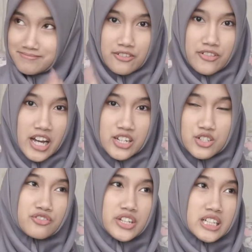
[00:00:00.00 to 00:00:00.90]
if I
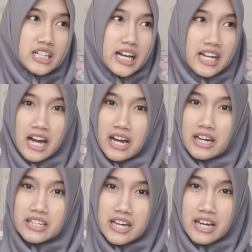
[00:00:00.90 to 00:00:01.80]
feel like
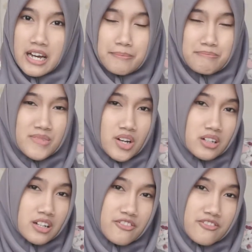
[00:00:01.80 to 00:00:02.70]
I am not a